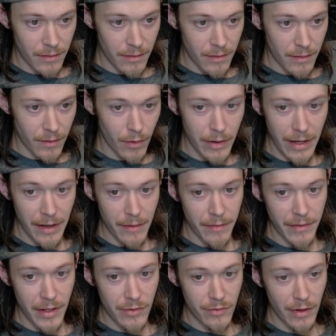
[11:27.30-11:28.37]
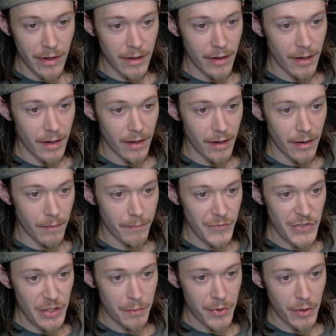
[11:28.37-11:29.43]
Oh yeah, that's right.
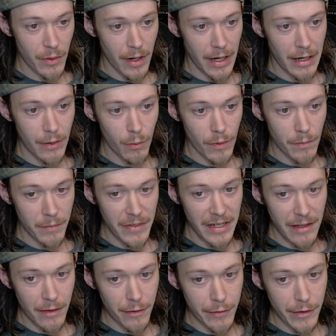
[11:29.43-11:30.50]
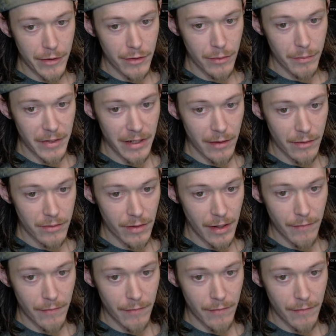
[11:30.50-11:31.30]
GPUI 1B and 32B also have the